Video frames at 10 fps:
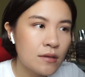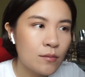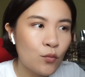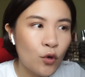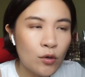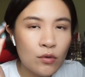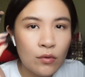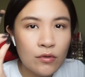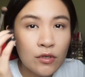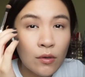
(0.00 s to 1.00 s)
more
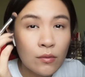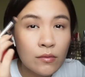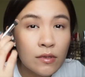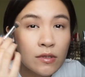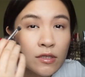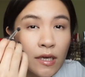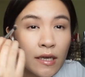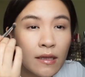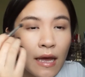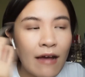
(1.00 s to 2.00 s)
cool toned
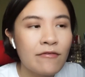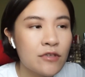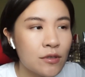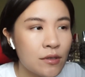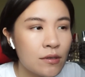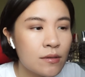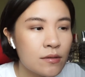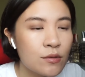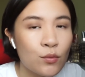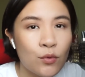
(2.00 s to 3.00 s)
shade after
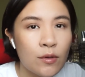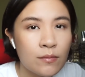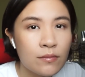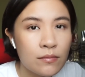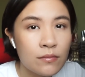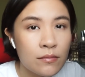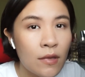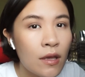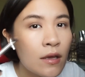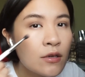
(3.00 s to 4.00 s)
the warm
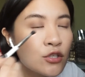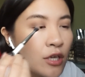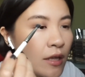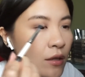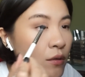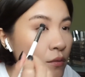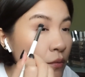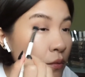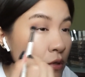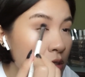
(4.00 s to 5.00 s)
shadow, it
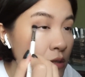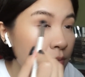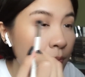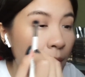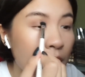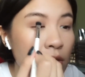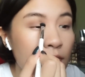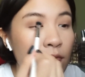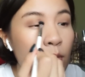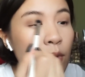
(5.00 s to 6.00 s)
works better
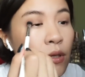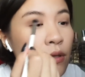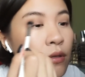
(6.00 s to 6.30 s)
for me.